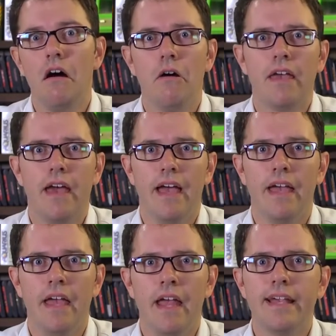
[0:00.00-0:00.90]
Okay,
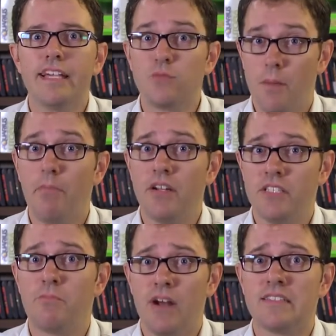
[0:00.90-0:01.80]
guess what button
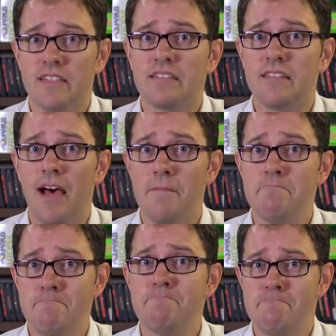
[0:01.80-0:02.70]
you press this time?
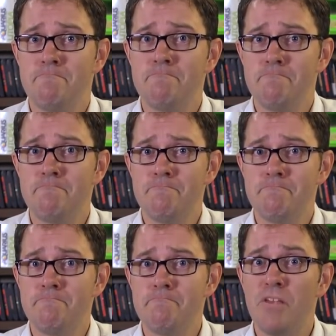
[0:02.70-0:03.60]

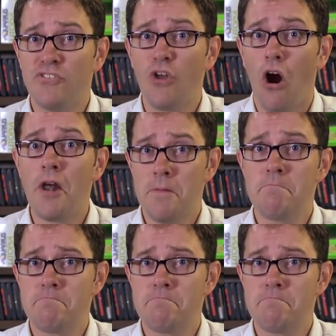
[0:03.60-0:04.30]
Start.